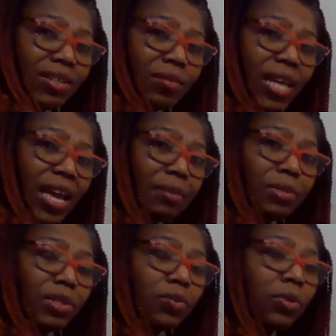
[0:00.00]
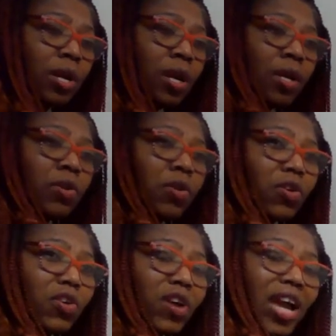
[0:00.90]
sometimes
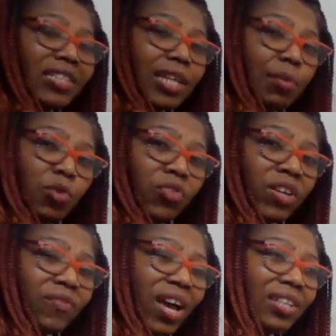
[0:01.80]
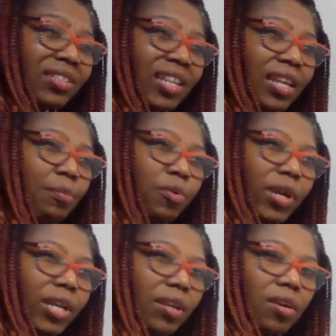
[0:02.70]
your hands are moving faster than the
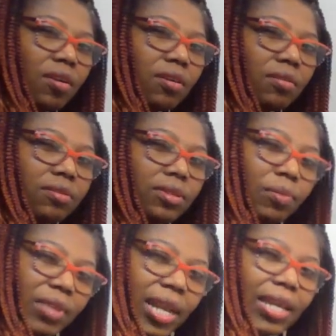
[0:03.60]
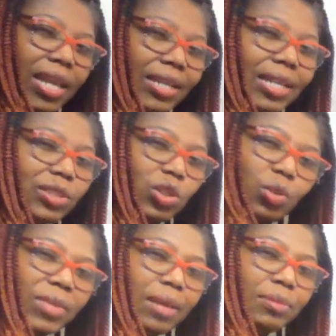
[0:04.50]
brain or something like that. So
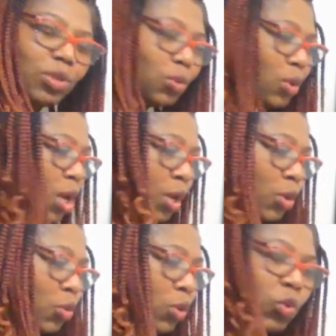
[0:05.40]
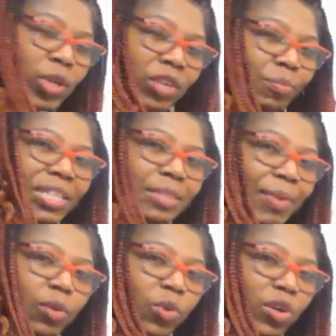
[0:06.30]
sometimes you even
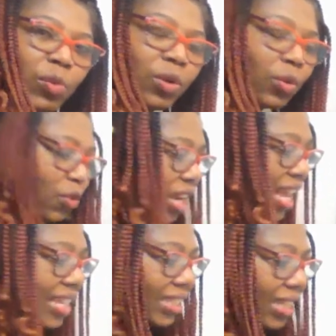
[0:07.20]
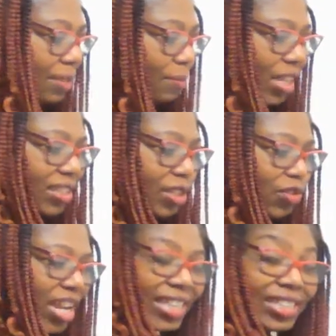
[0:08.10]
misspell a word without realizing it, because you
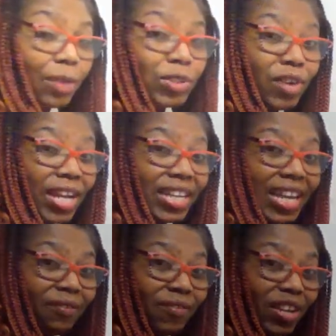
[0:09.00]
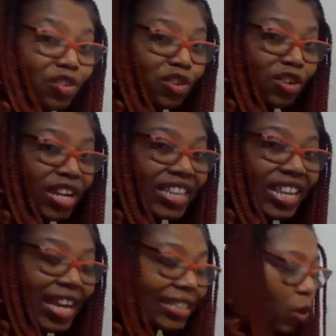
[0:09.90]
realize I was writing adventure and then
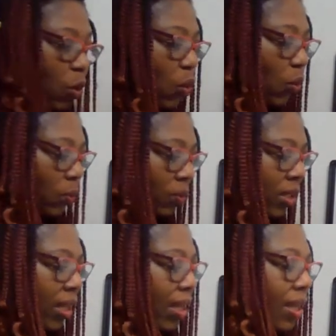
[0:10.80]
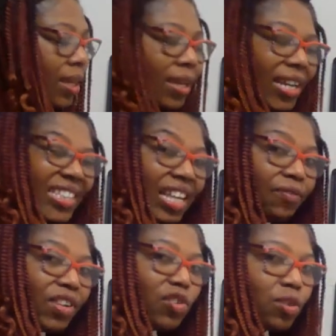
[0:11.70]
I say, oh, it's
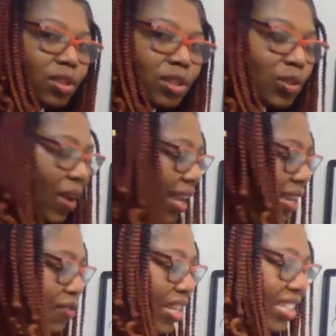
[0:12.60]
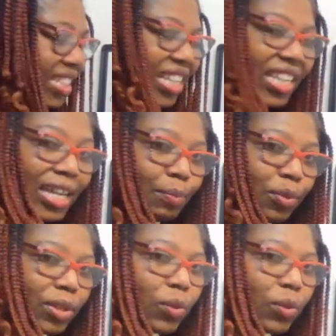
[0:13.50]
adventurous, so I erase the E and put the